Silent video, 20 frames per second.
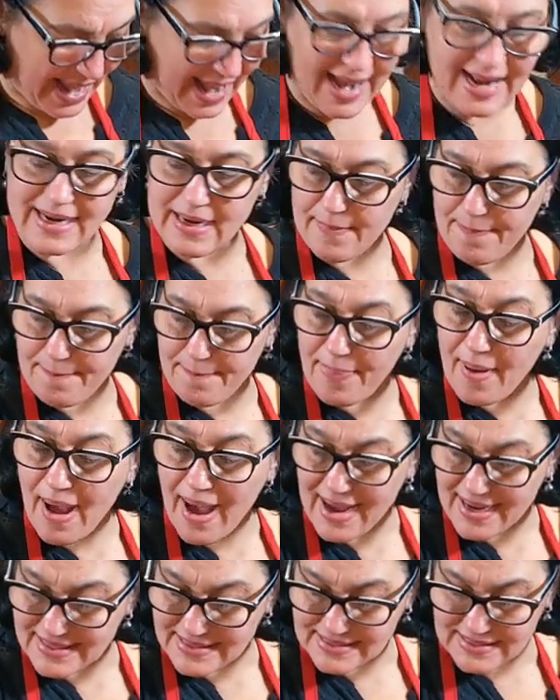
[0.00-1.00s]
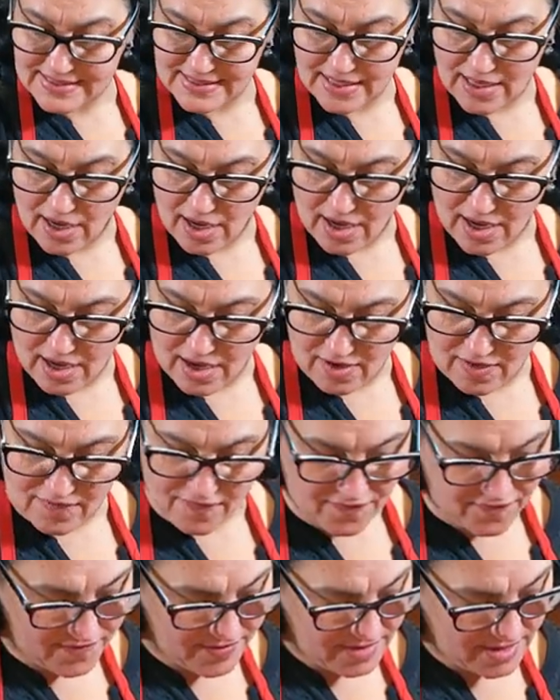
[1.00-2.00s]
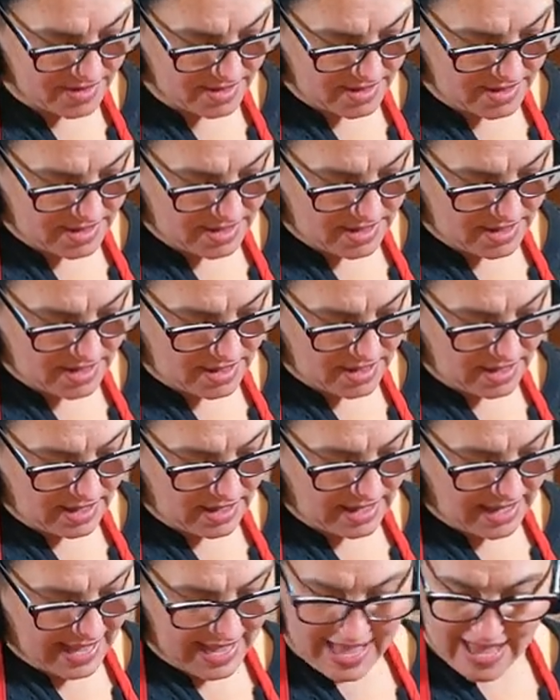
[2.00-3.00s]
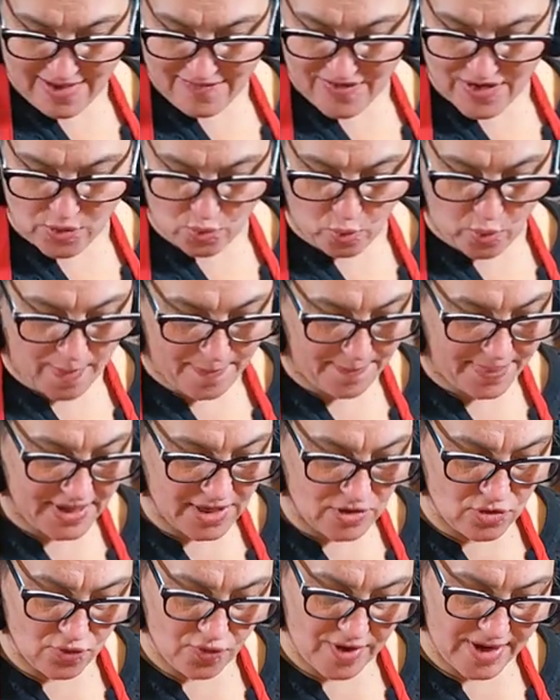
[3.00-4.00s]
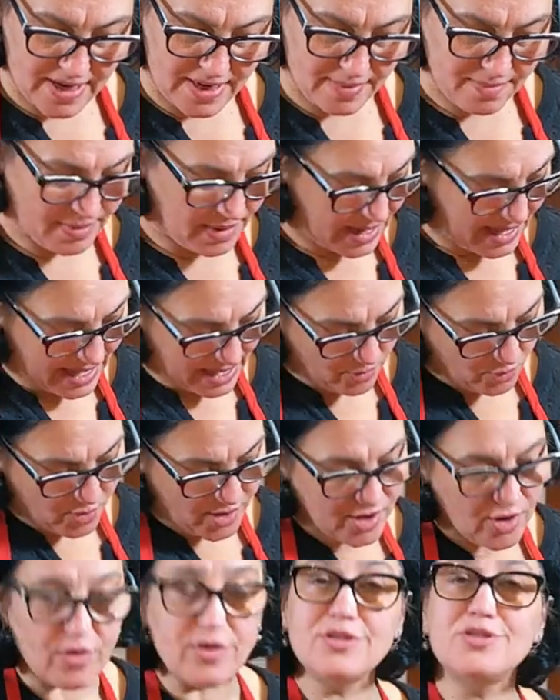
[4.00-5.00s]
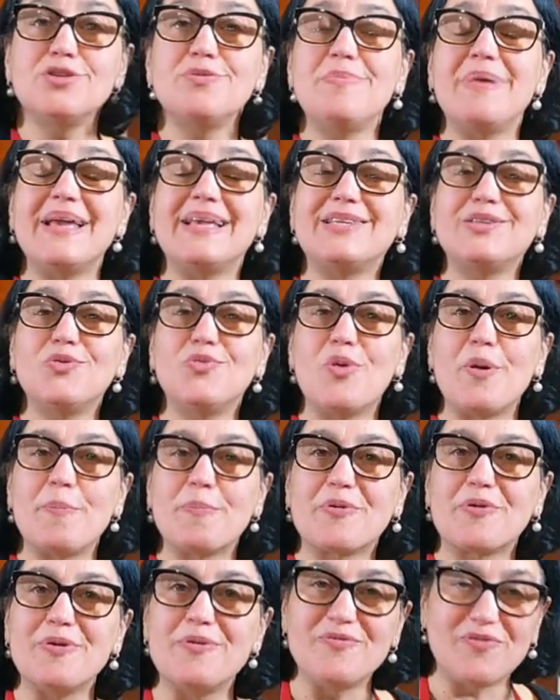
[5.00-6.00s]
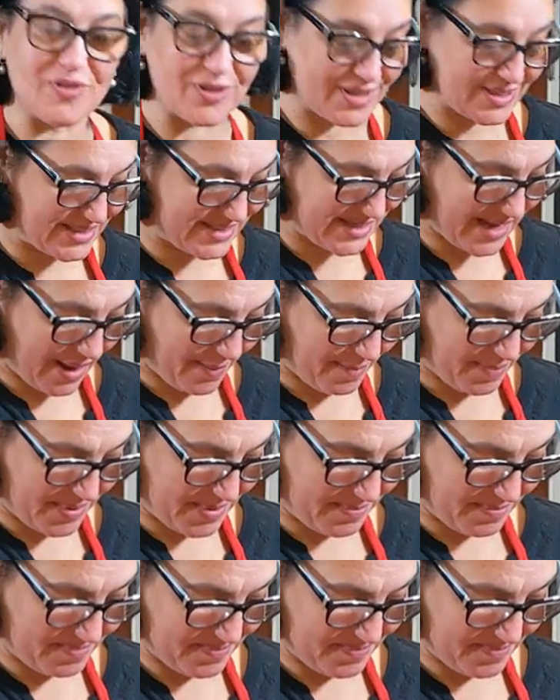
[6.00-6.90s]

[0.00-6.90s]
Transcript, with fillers: and a pint of heavy whipping cream, and we're going to make the whipped cream for the top.